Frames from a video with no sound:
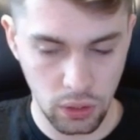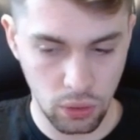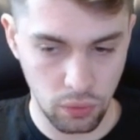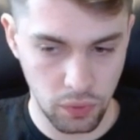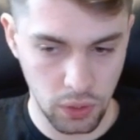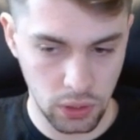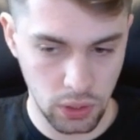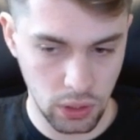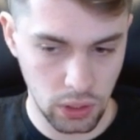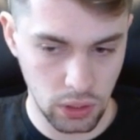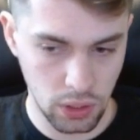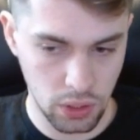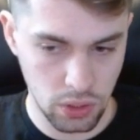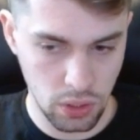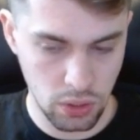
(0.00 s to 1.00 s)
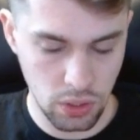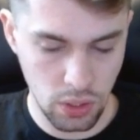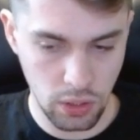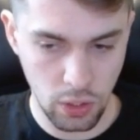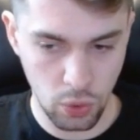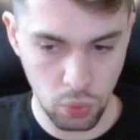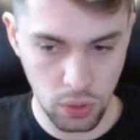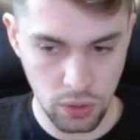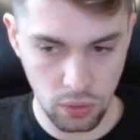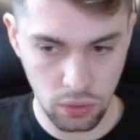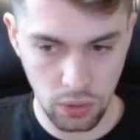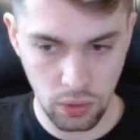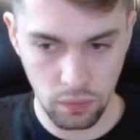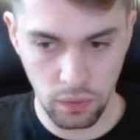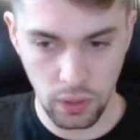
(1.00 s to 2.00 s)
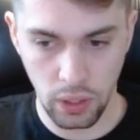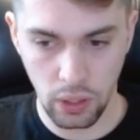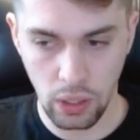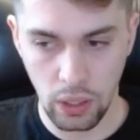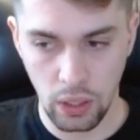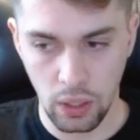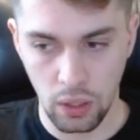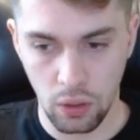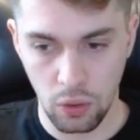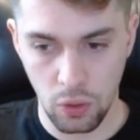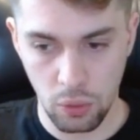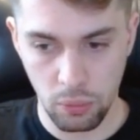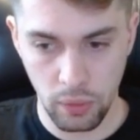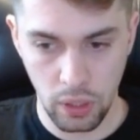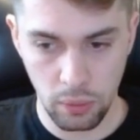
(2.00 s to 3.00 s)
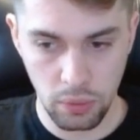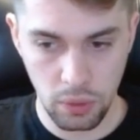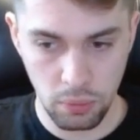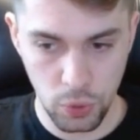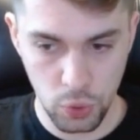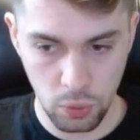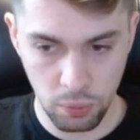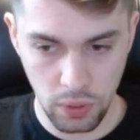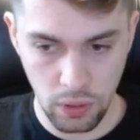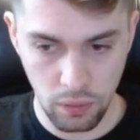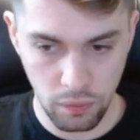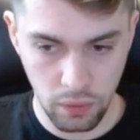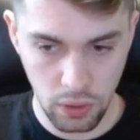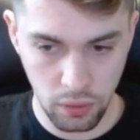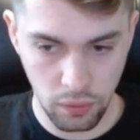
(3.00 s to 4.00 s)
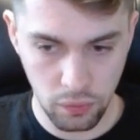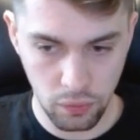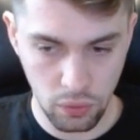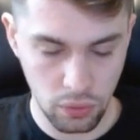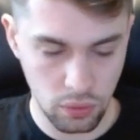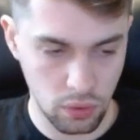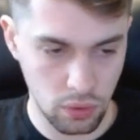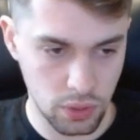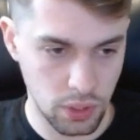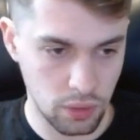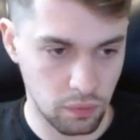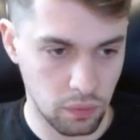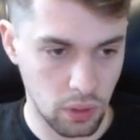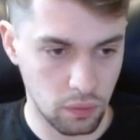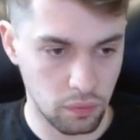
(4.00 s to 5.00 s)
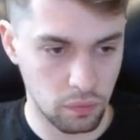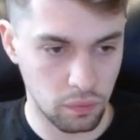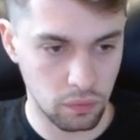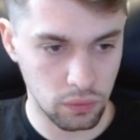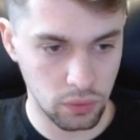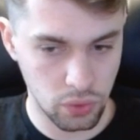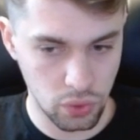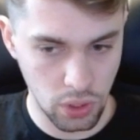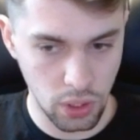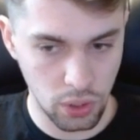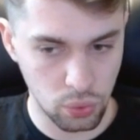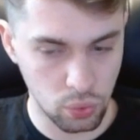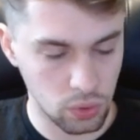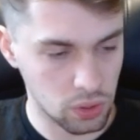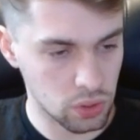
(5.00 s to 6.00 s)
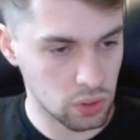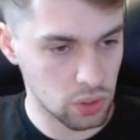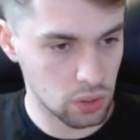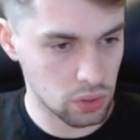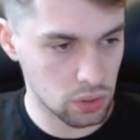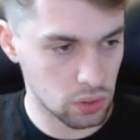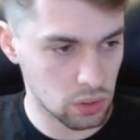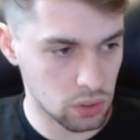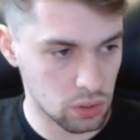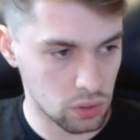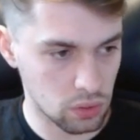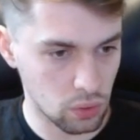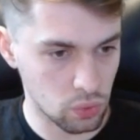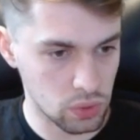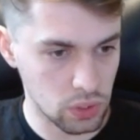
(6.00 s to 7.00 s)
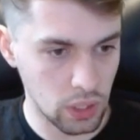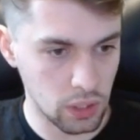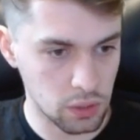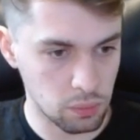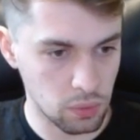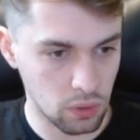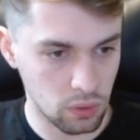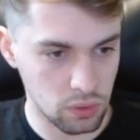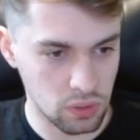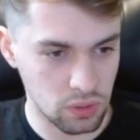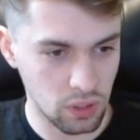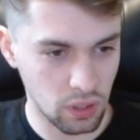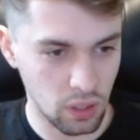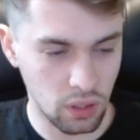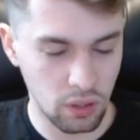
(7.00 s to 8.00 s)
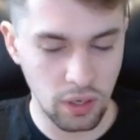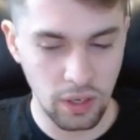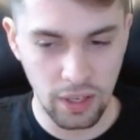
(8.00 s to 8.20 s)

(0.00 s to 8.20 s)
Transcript: of yet again exchanging the queens on d file, or maybe bishop e5 or g5, trying to exchange those knights because they are